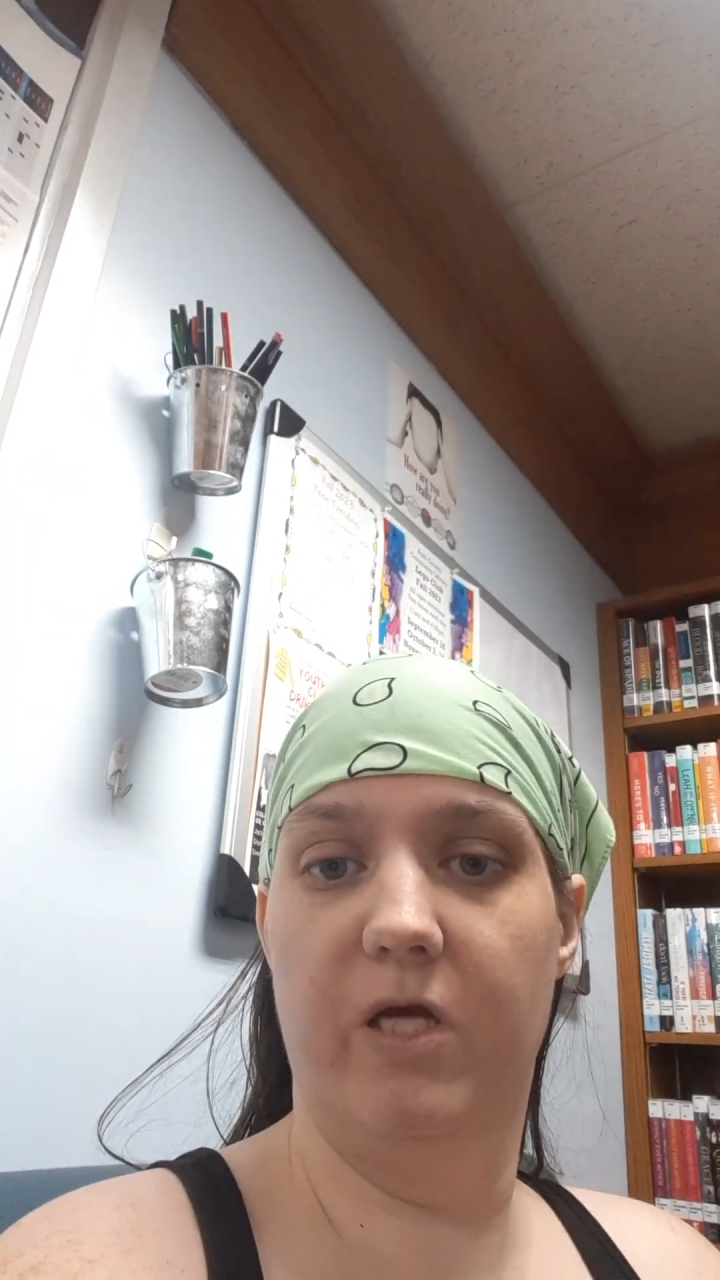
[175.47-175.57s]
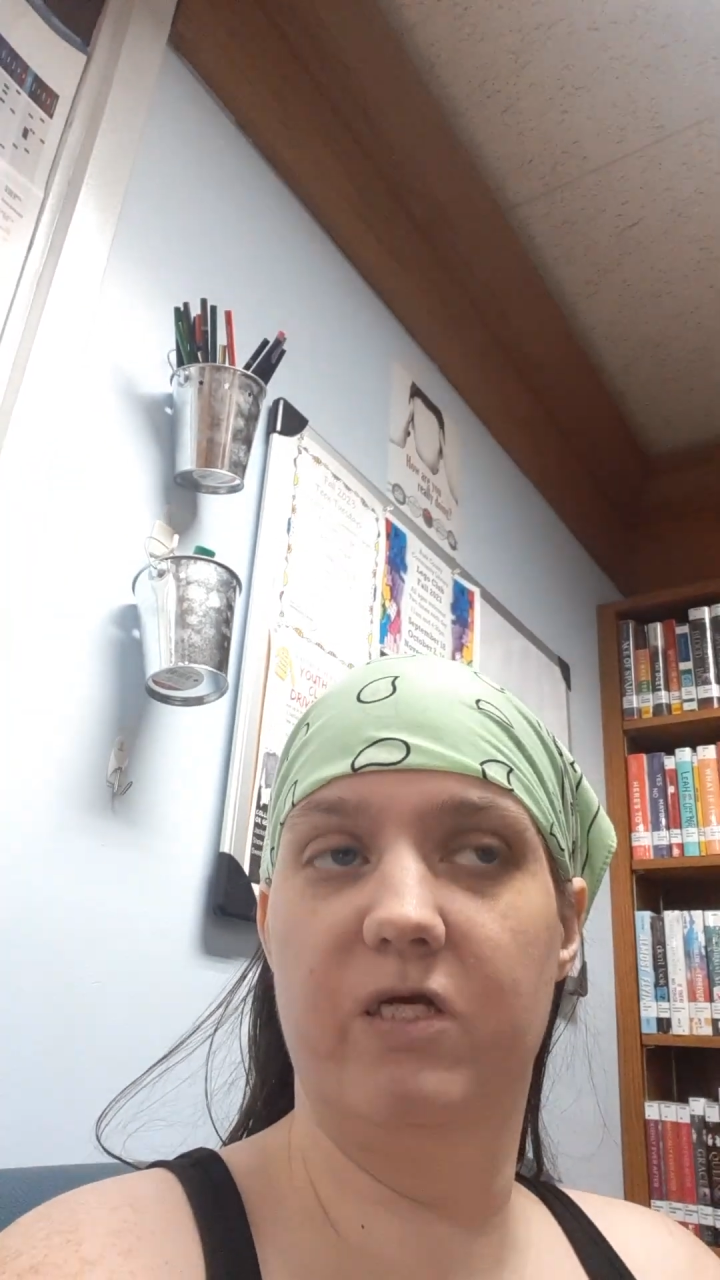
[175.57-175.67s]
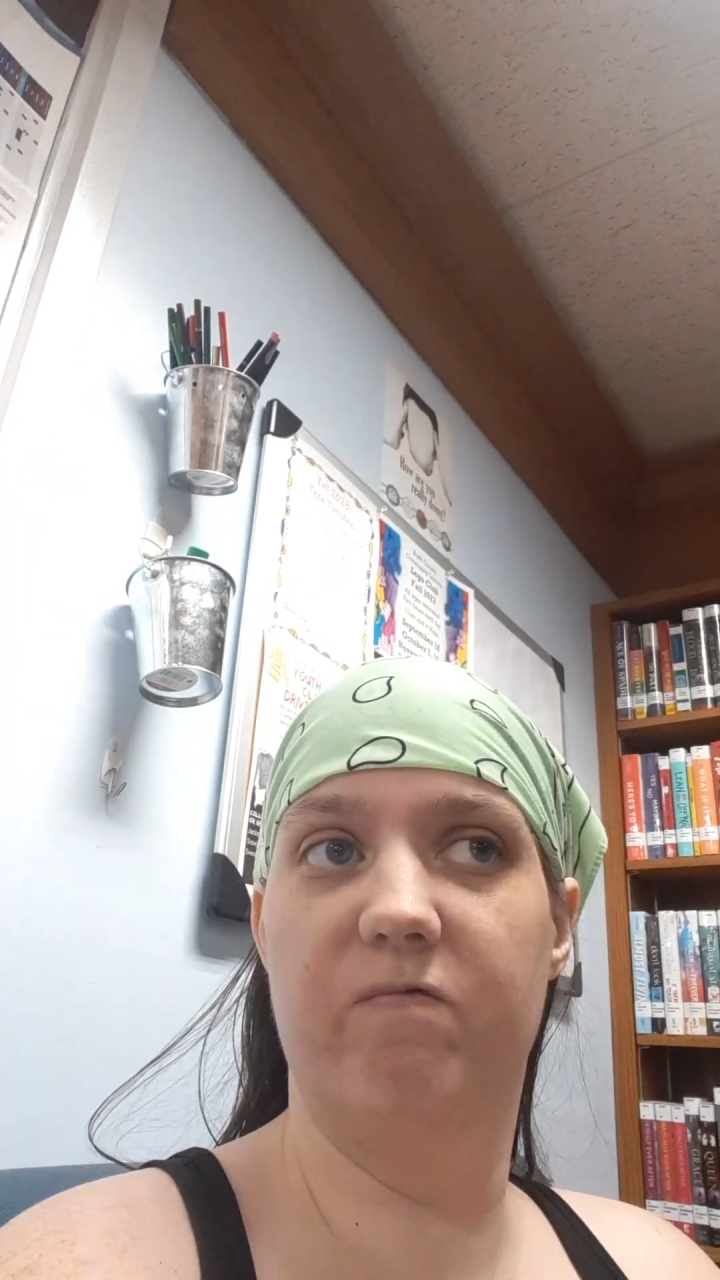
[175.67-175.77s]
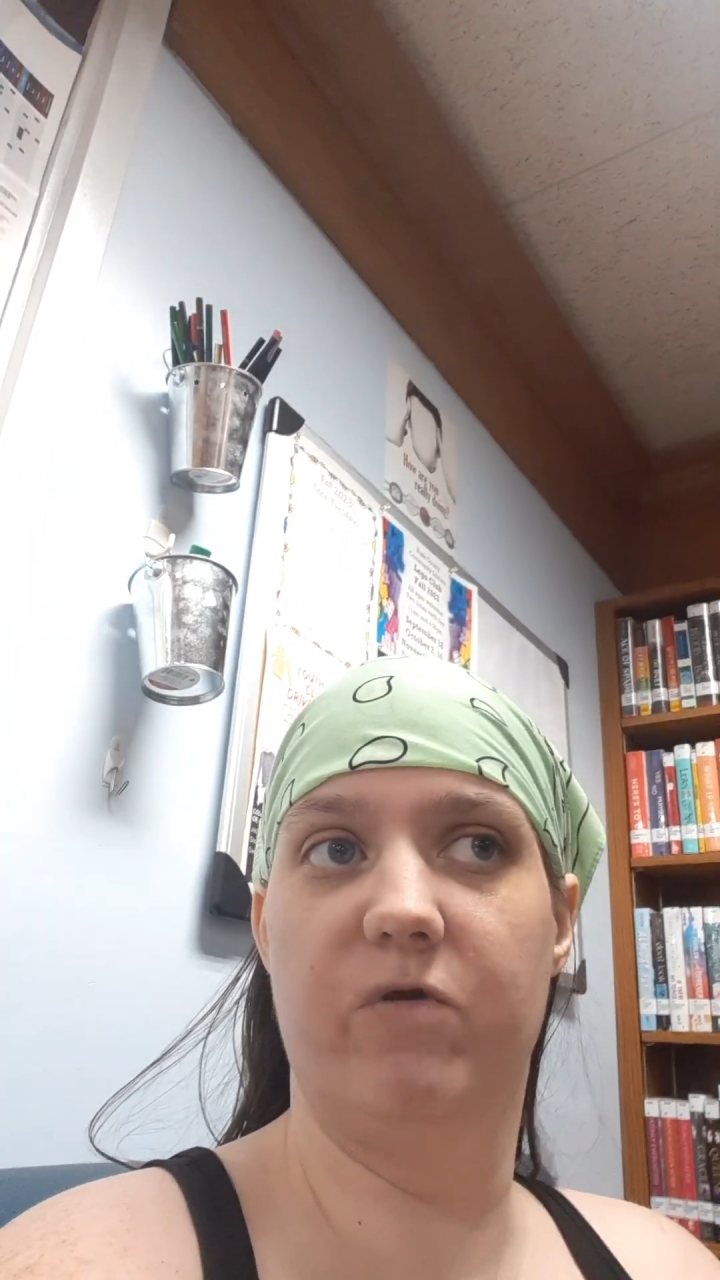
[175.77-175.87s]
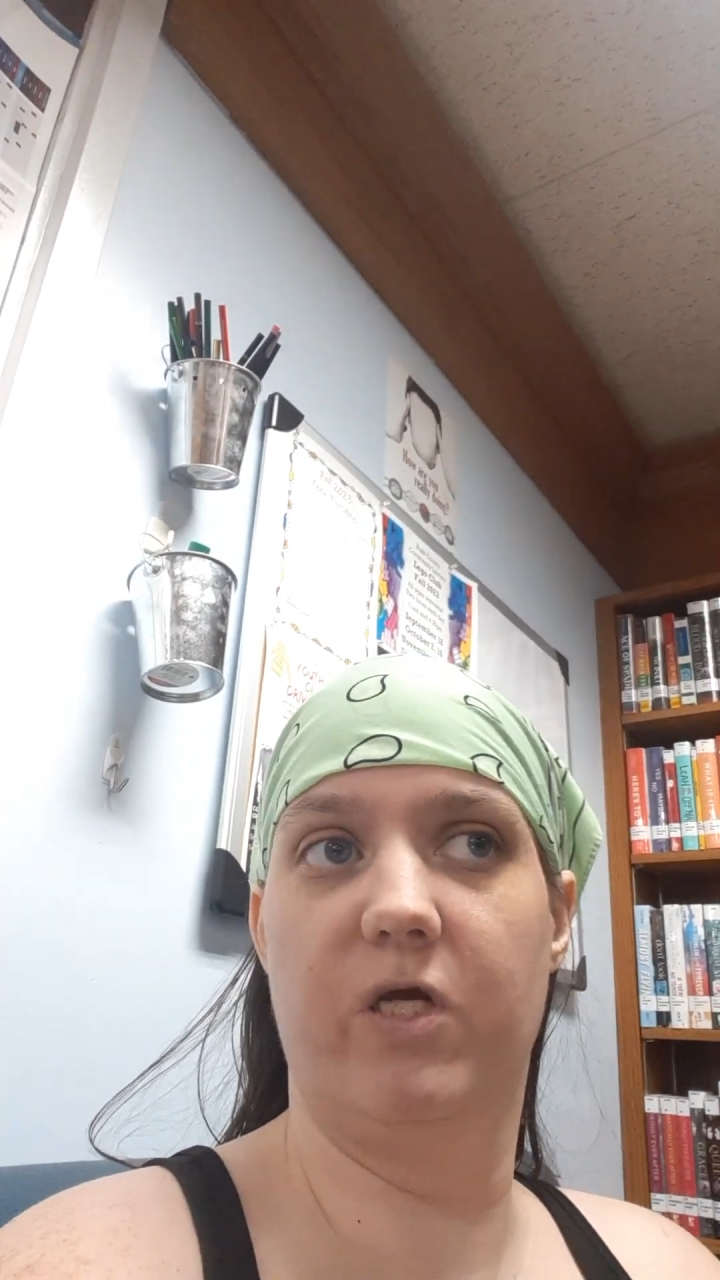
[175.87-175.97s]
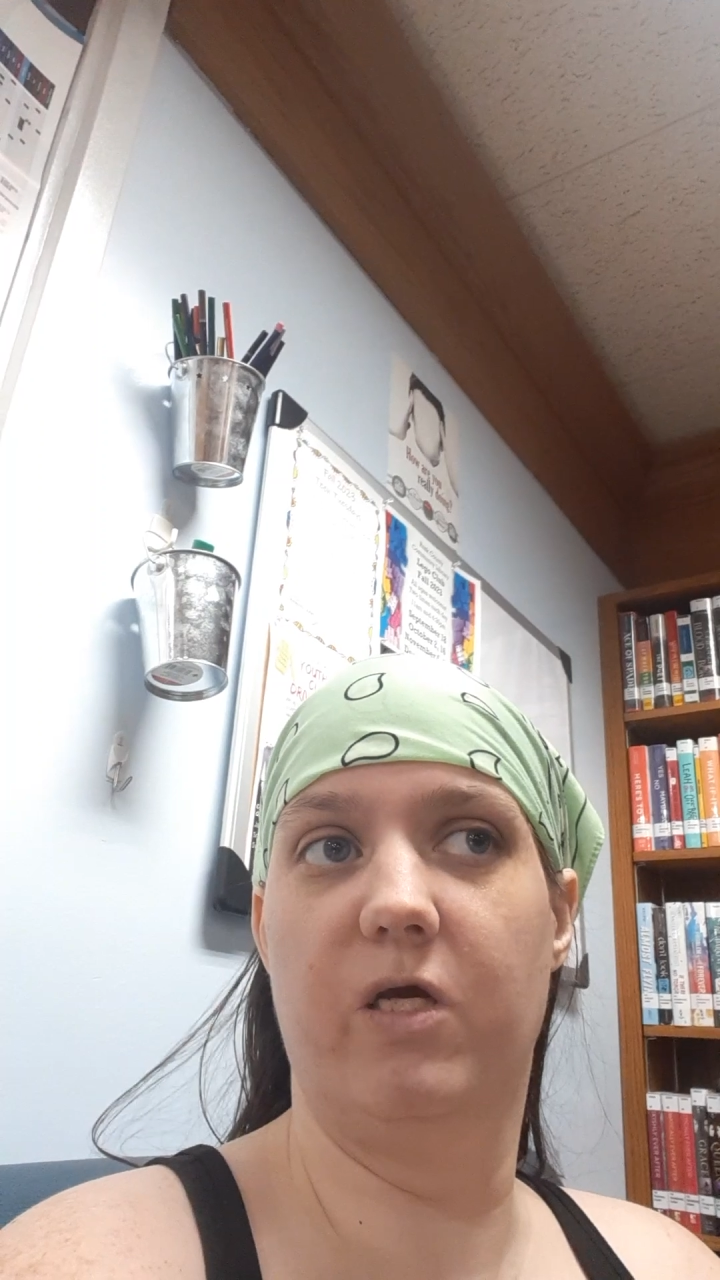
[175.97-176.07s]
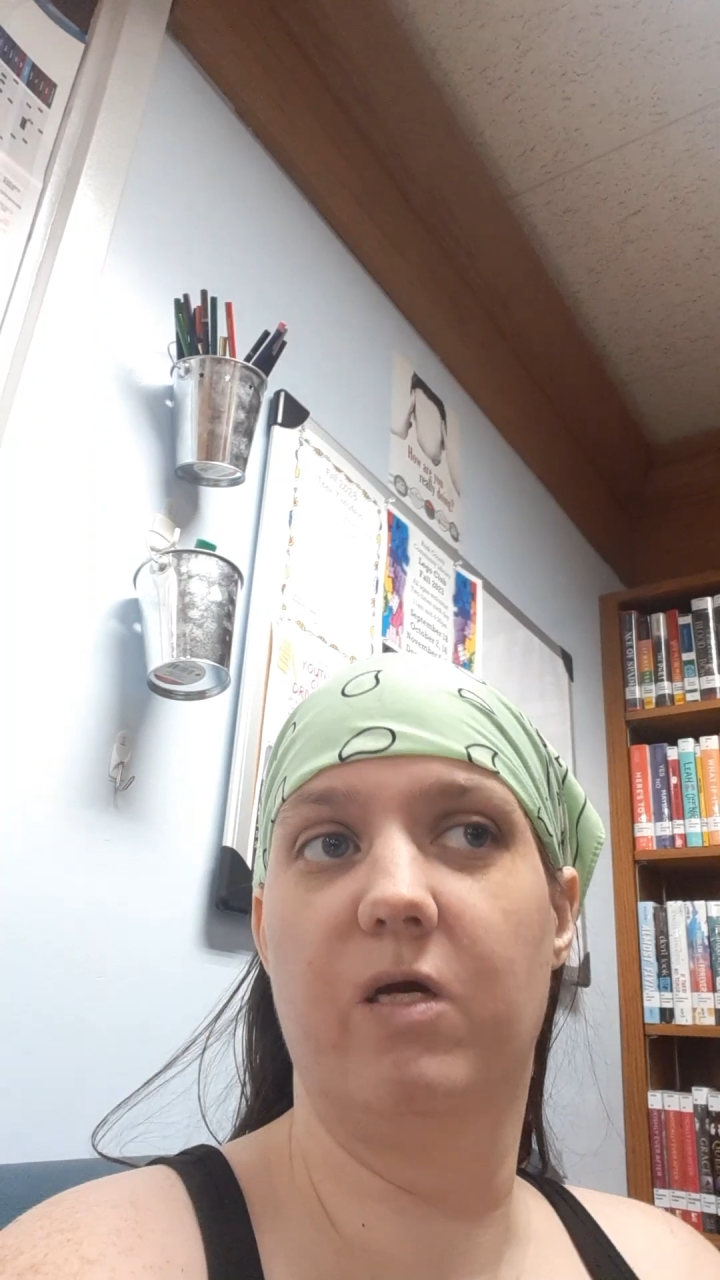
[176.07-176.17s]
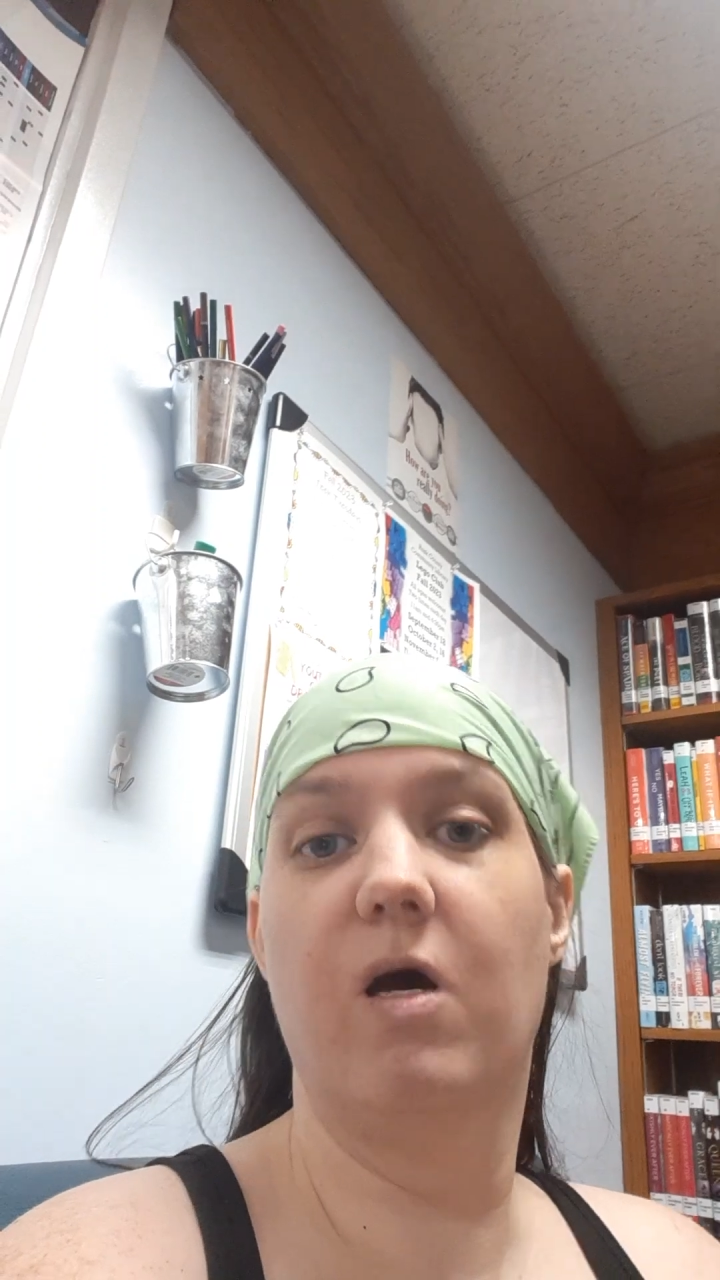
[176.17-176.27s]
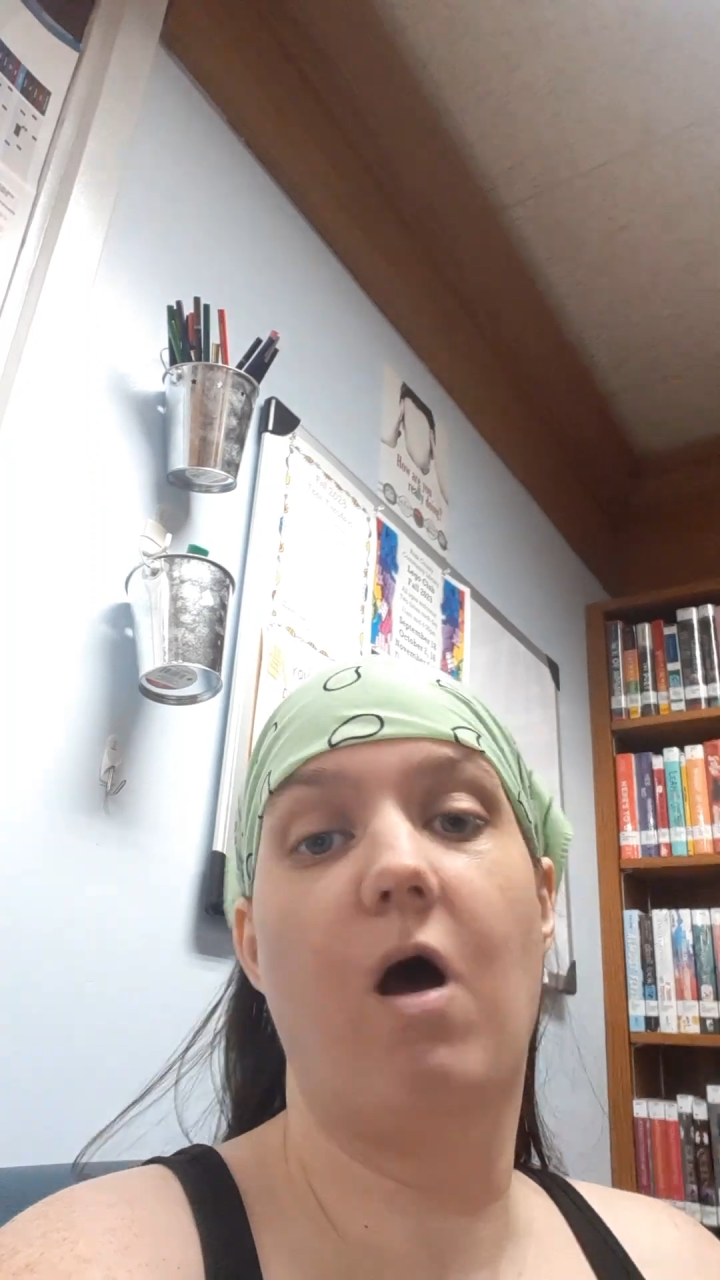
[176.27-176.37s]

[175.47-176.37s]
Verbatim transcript: Activity.